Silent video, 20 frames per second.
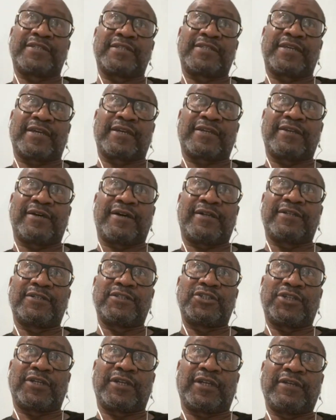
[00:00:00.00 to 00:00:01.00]
that to
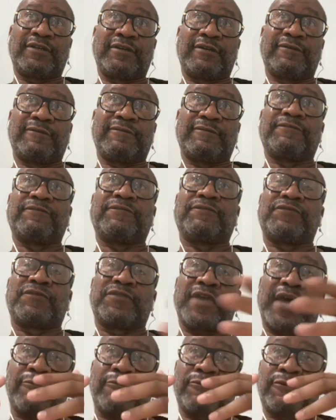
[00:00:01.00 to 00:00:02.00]
technology,
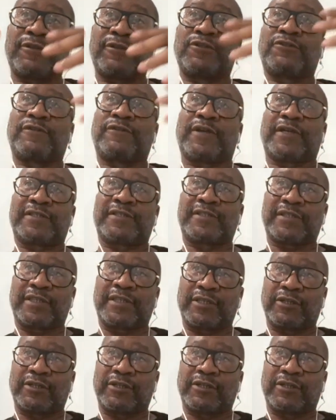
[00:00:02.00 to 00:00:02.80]
That would address